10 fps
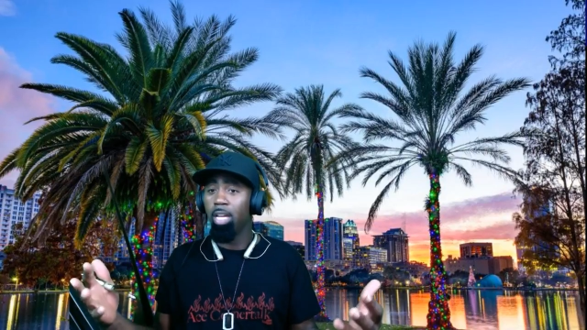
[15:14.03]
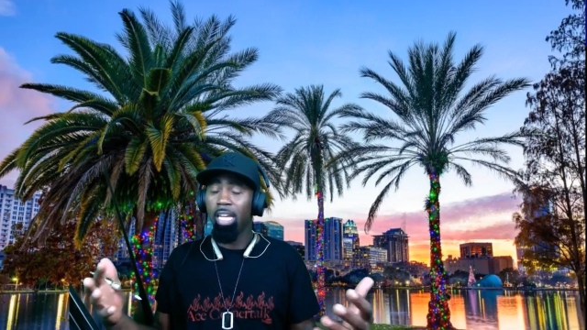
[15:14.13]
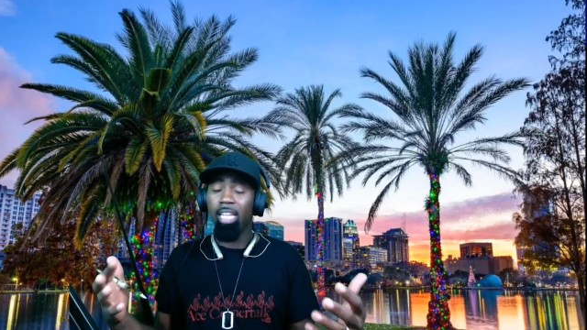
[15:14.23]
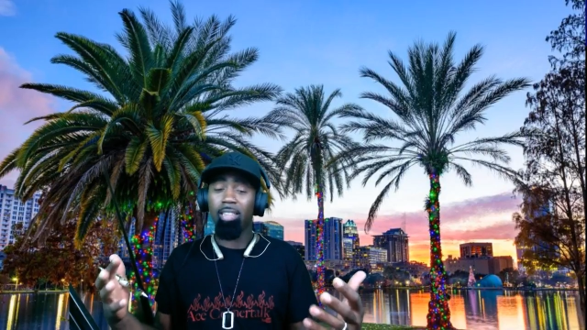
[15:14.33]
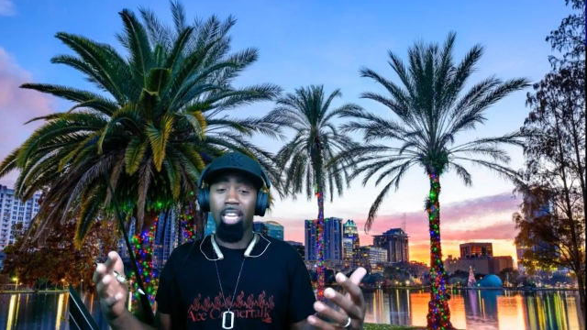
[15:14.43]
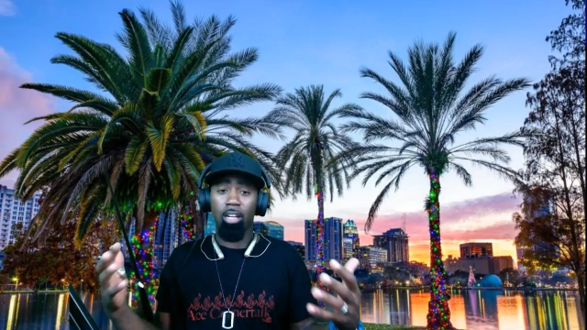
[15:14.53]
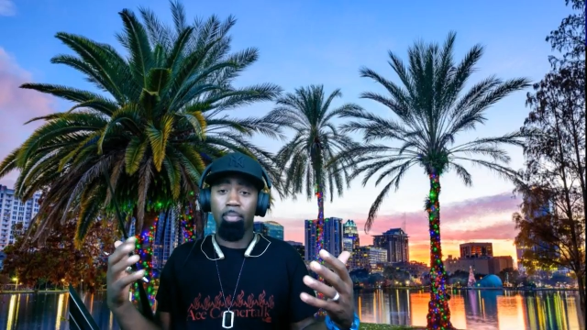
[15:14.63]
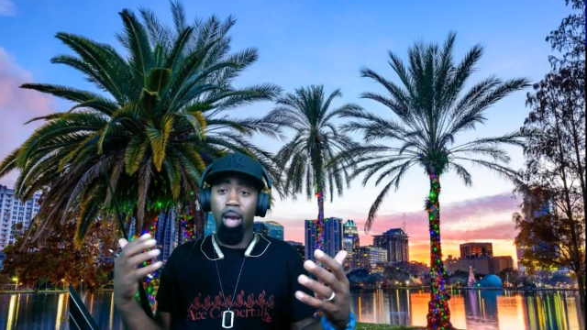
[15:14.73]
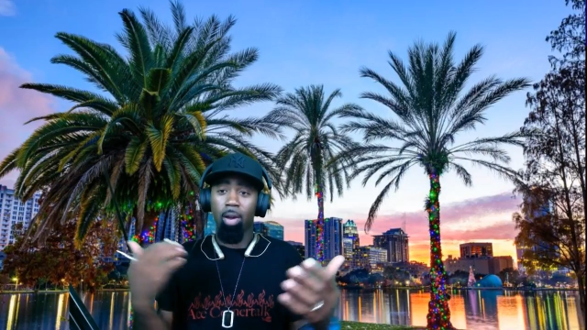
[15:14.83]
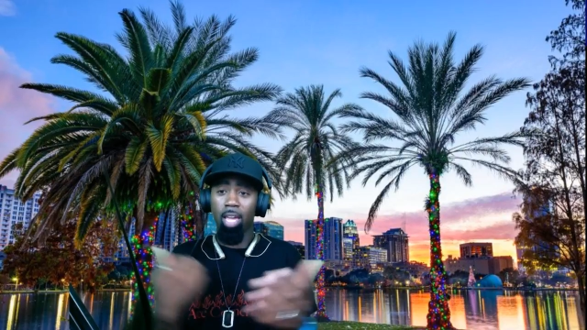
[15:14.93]
he thinking
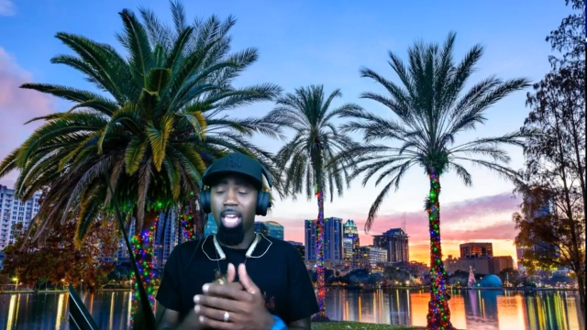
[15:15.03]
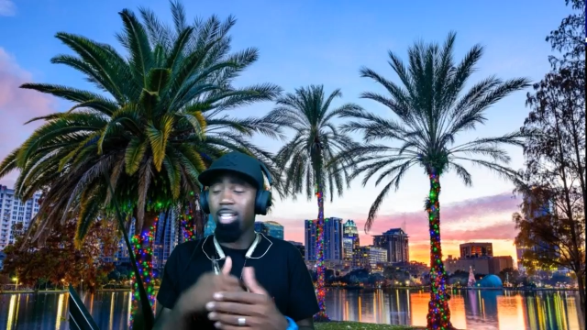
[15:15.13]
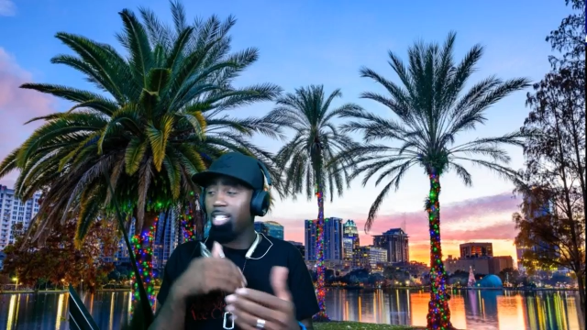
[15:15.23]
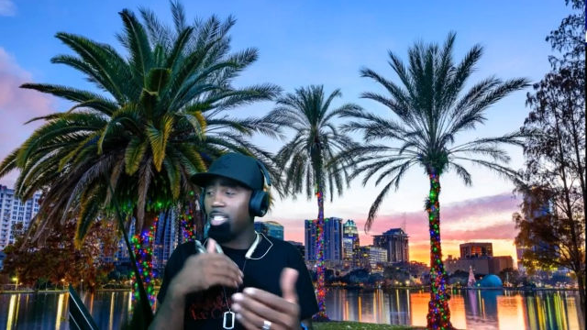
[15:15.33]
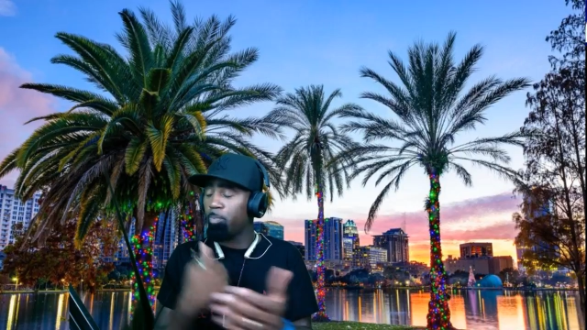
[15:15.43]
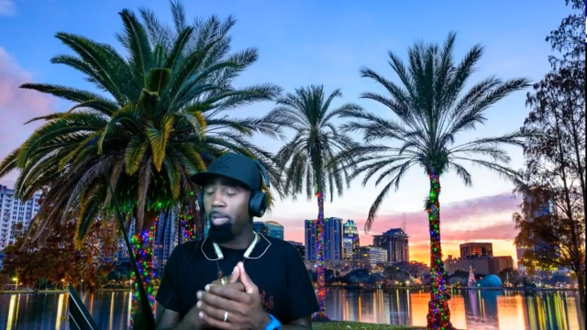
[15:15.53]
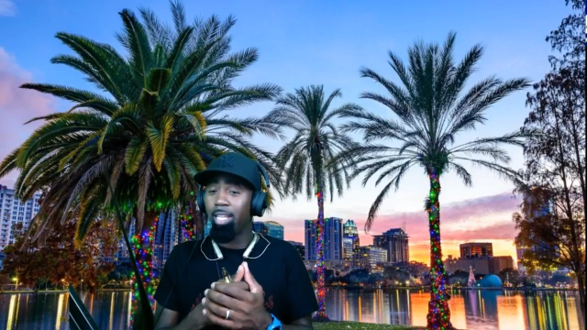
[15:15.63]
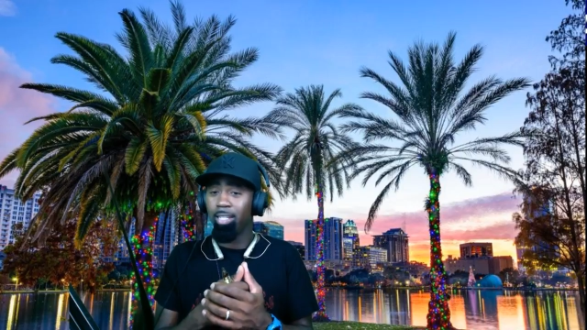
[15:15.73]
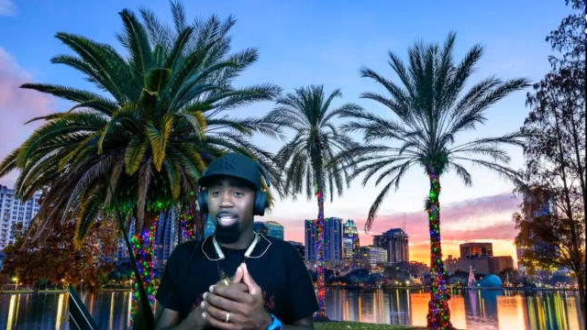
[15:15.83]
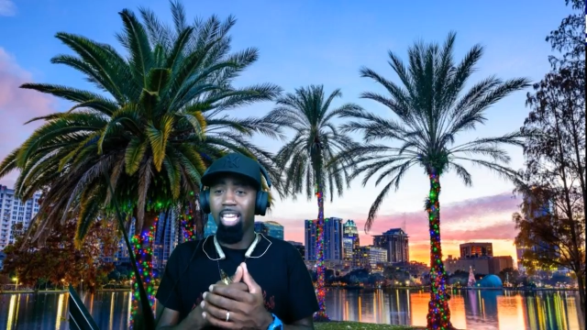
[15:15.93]
about hitting and splitting.